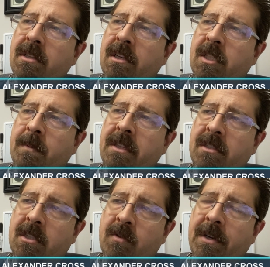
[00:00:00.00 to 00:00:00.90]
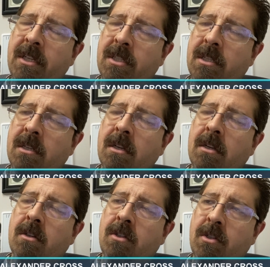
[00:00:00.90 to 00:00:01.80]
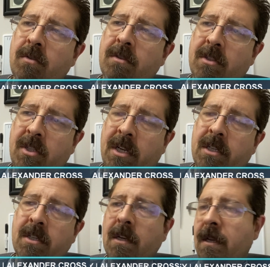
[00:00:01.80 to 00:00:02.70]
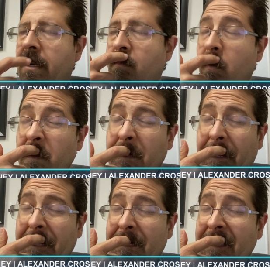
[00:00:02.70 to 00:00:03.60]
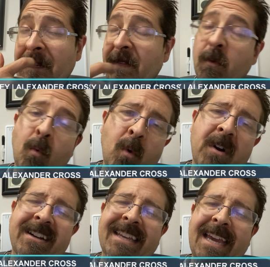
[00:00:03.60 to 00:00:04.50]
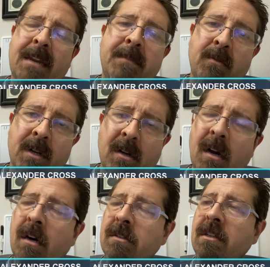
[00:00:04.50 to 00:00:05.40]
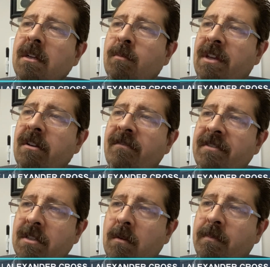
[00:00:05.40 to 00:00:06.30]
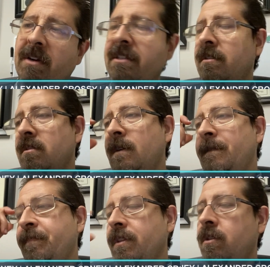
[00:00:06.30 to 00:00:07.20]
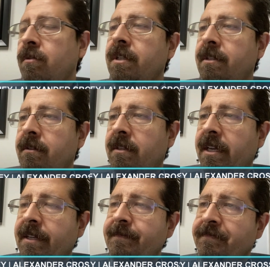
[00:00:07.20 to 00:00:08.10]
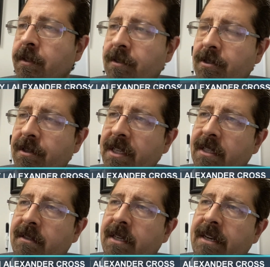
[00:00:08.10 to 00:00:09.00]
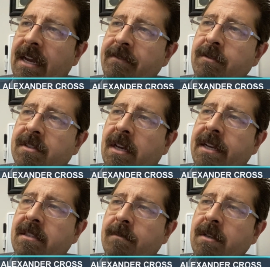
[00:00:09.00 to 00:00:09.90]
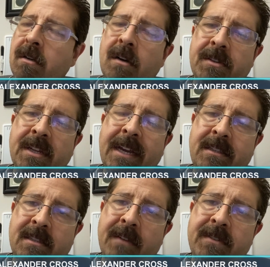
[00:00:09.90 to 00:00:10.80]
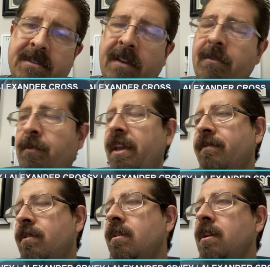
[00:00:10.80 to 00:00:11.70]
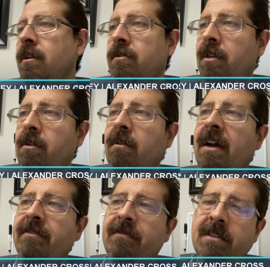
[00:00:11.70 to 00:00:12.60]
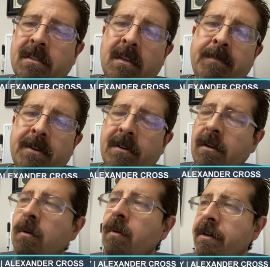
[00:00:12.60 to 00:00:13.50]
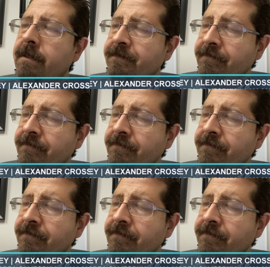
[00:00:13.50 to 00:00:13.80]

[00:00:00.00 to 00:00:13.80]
explain the situation to the judge, and more than likely, the warrant can be recalled without your physical presence you can then your attorney can then have you sign something called the 977 waiver so that you don't have to physically appear in court